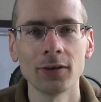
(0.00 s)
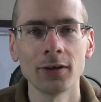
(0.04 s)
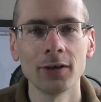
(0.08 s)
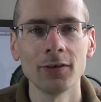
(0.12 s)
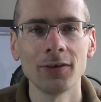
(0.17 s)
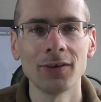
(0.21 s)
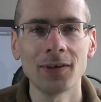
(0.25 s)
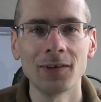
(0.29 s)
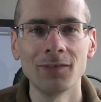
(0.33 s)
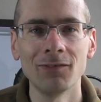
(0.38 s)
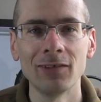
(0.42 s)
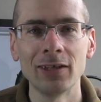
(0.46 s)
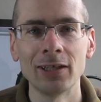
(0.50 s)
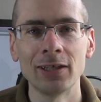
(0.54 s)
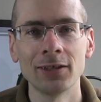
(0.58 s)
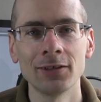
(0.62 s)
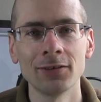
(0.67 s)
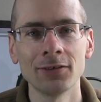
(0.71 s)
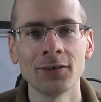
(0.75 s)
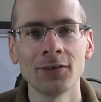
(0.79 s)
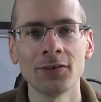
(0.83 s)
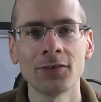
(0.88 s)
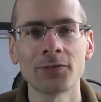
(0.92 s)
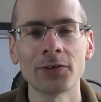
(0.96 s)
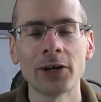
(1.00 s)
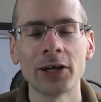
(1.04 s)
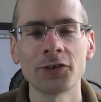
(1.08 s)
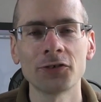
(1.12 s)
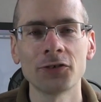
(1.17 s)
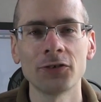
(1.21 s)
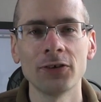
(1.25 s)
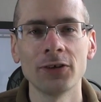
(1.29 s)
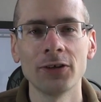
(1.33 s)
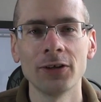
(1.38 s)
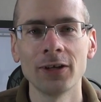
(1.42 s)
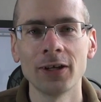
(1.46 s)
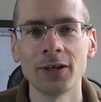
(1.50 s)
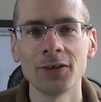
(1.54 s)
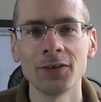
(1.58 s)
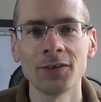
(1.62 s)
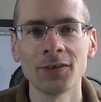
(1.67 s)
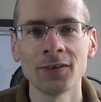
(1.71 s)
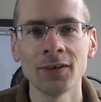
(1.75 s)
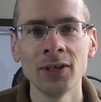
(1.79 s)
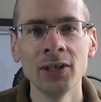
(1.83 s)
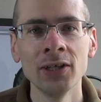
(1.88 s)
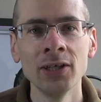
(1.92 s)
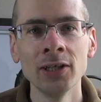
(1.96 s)
nice, convenient distraction, a
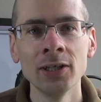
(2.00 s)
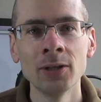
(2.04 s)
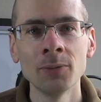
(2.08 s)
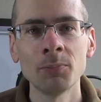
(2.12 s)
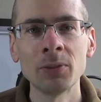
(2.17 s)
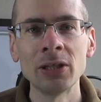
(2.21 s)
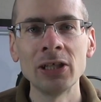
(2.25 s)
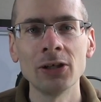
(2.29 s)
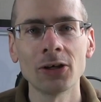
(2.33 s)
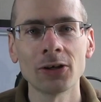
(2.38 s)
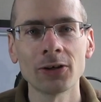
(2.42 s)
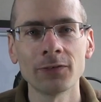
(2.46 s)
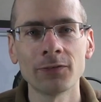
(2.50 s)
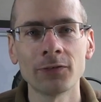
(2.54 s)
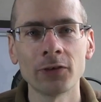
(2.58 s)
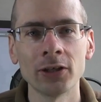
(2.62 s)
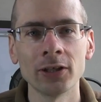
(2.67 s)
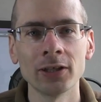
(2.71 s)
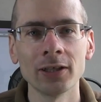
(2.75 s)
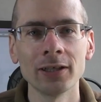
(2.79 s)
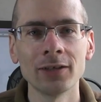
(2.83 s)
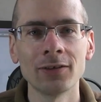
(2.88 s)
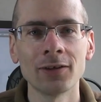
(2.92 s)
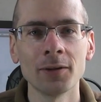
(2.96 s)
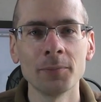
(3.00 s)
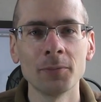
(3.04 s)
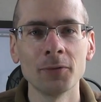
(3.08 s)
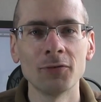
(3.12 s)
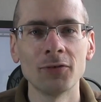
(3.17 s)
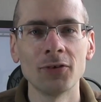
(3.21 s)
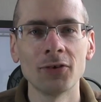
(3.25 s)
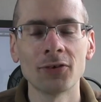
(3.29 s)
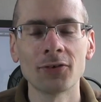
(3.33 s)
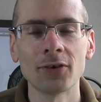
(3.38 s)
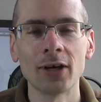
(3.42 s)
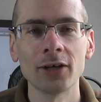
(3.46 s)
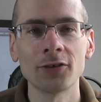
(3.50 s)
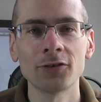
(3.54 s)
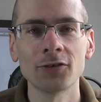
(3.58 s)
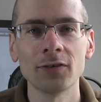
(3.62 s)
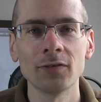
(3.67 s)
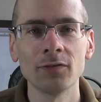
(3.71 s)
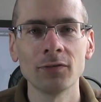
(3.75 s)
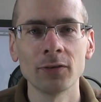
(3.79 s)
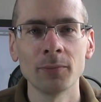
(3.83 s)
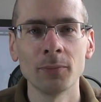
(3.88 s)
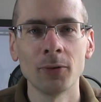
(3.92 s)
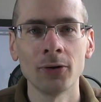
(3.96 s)
nice PR-friendly type of
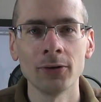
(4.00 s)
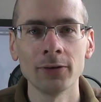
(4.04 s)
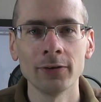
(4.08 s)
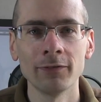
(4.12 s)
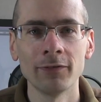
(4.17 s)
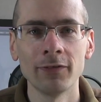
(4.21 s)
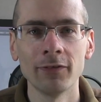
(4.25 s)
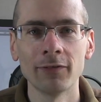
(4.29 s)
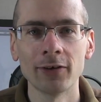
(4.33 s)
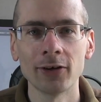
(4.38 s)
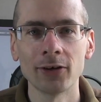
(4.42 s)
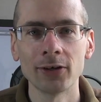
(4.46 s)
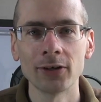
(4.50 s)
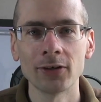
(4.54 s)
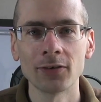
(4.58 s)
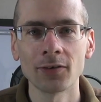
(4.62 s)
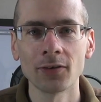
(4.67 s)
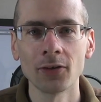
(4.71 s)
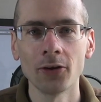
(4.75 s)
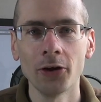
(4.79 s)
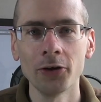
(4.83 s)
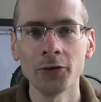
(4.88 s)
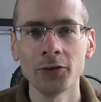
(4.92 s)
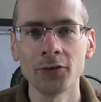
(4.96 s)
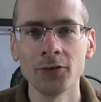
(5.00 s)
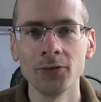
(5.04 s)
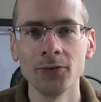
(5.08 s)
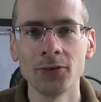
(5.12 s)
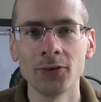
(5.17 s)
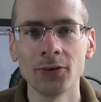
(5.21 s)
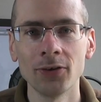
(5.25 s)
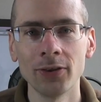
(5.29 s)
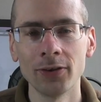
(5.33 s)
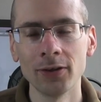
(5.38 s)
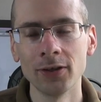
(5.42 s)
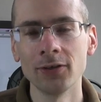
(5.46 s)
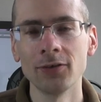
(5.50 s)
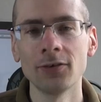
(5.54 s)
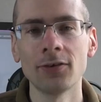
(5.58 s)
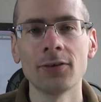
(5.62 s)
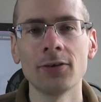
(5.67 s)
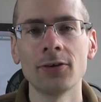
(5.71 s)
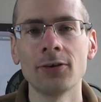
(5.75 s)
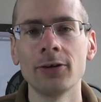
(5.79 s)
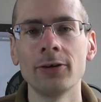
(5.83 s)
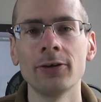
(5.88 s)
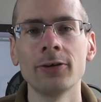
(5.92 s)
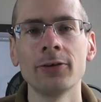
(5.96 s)
distraction from all of the various lawsuits and things
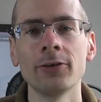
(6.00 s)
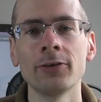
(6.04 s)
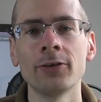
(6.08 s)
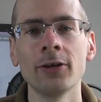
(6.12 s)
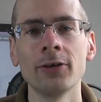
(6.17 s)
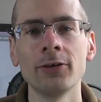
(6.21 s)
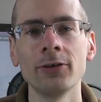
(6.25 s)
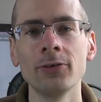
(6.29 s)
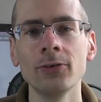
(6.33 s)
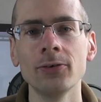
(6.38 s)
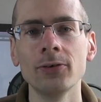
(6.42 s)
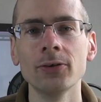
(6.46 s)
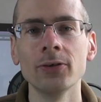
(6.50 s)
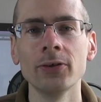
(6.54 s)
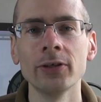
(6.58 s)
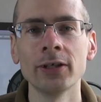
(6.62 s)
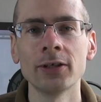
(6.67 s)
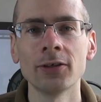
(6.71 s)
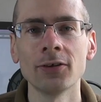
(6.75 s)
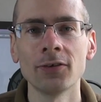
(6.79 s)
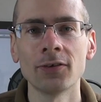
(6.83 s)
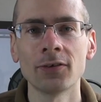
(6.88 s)
that Google Inc.